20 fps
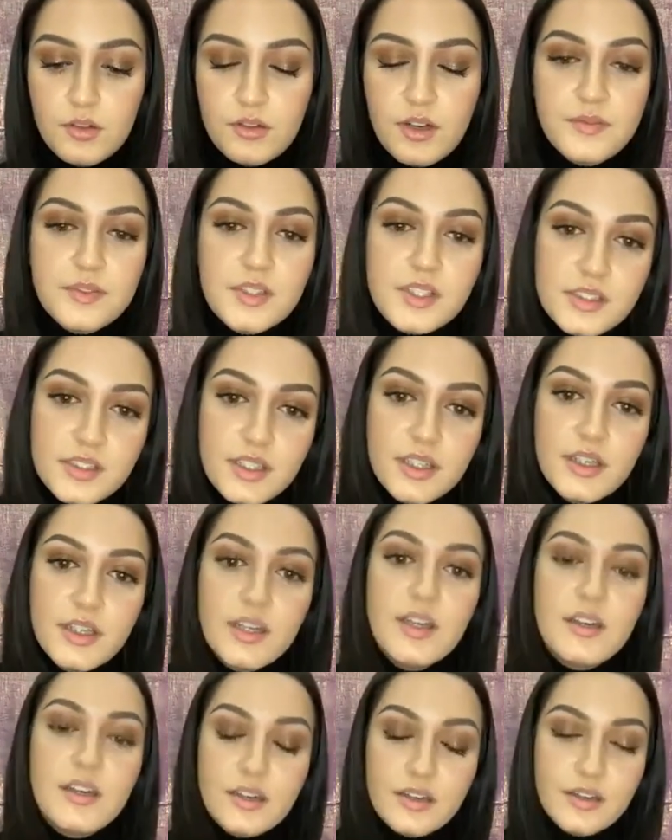don't have to sit
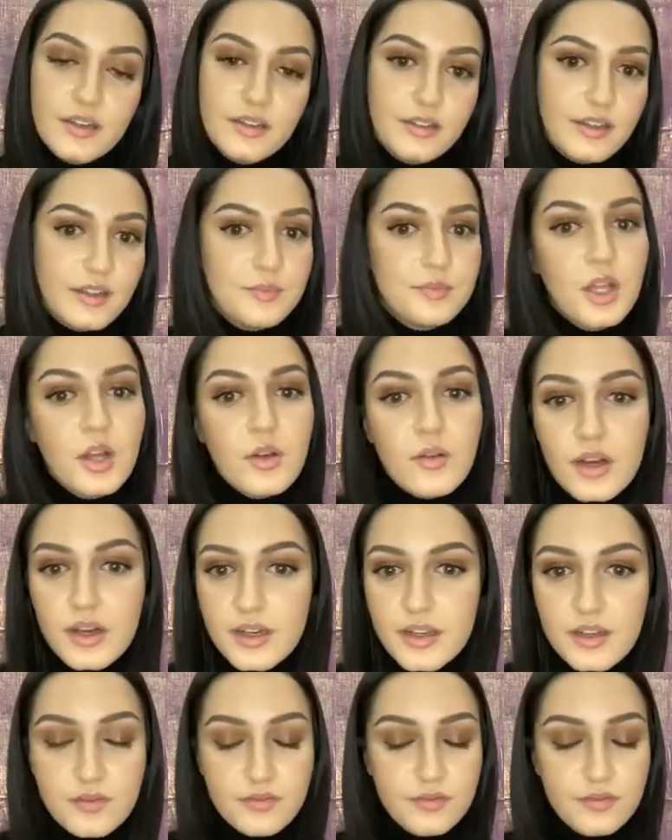here and like blow on it for